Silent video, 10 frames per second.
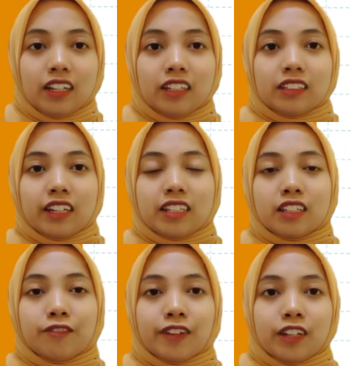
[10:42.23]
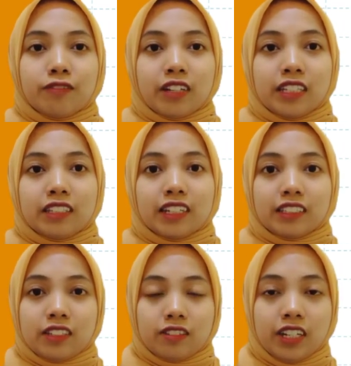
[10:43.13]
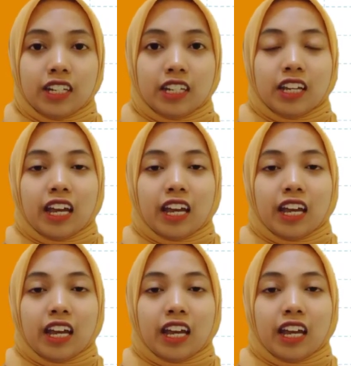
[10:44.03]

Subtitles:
It has a very valid category.